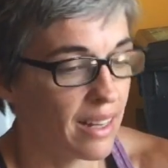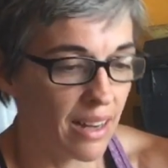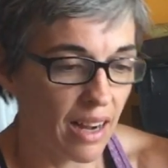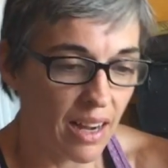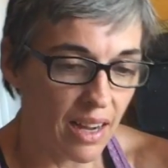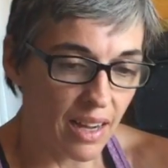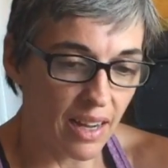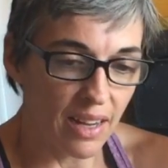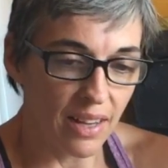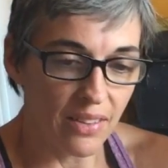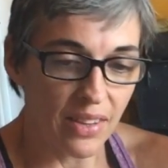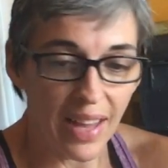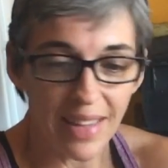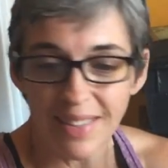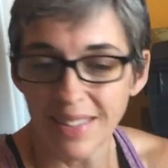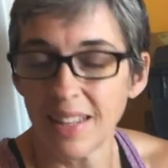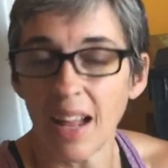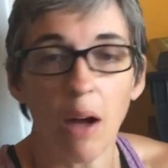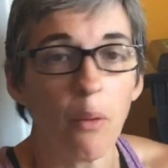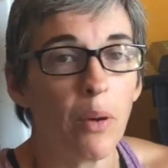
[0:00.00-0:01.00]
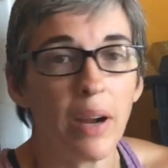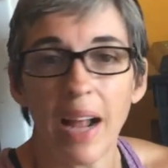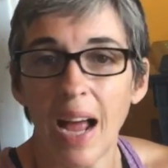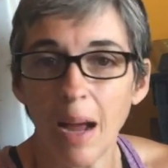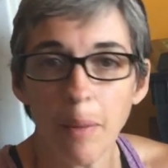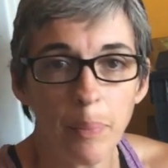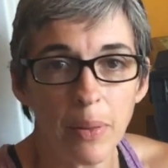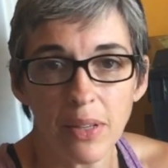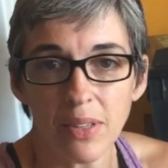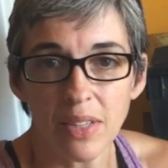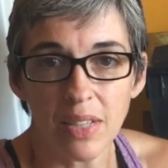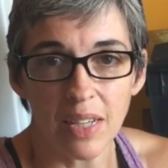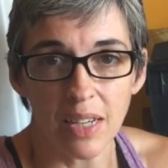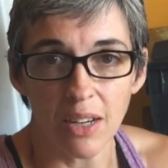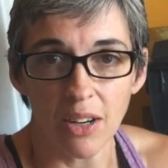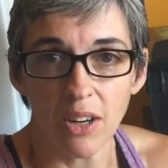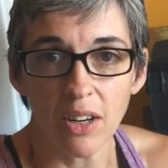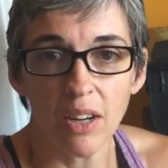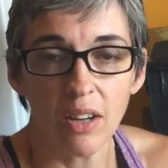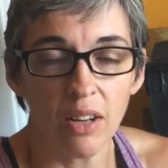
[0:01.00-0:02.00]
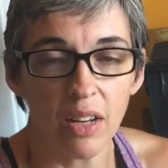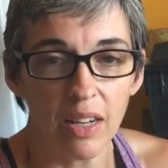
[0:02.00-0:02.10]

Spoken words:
That's not what happens here.